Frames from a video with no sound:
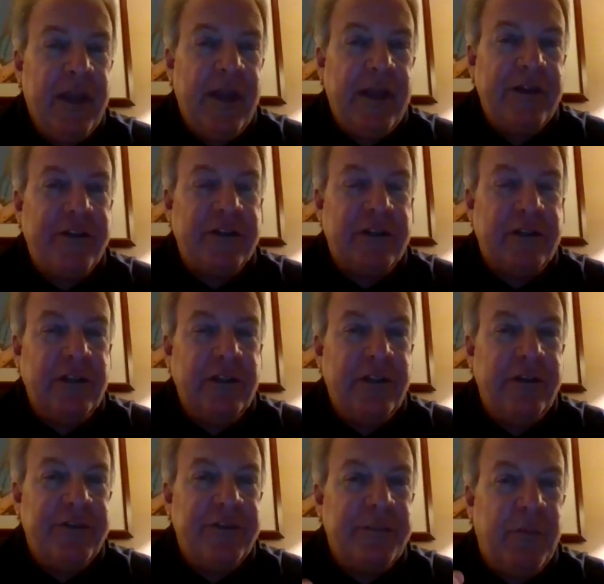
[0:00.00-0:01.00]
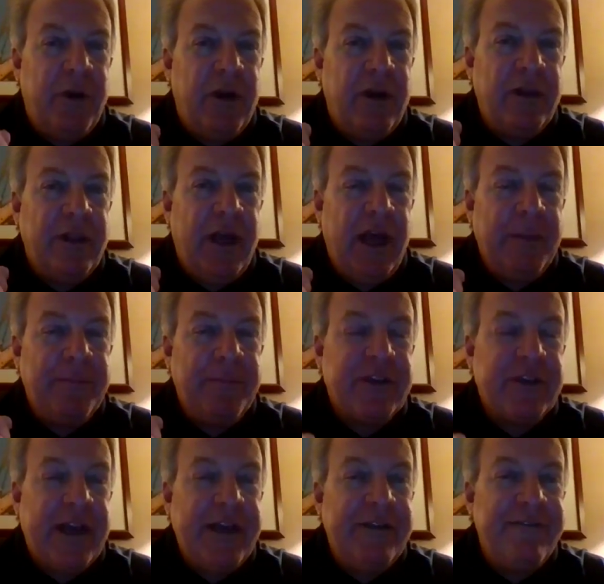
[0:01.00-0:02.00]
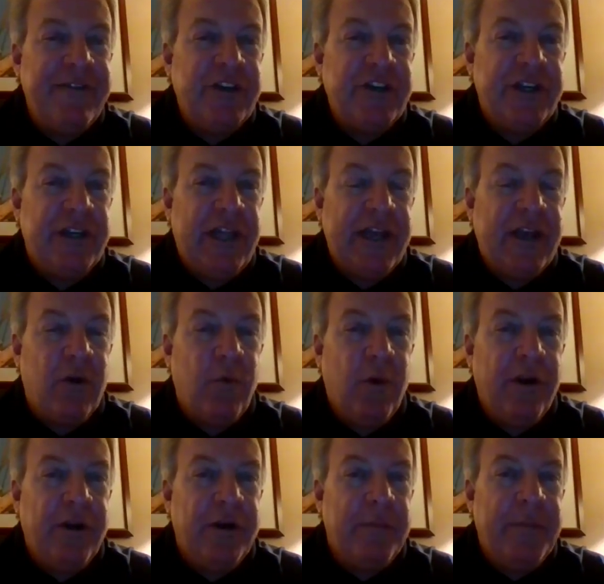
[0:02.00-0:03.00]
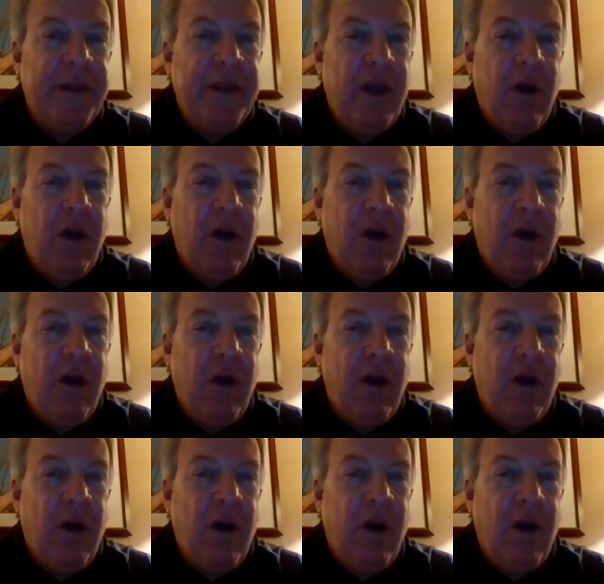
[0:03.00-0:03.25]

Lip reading: and just little small hops, kind of fishing it like a worm.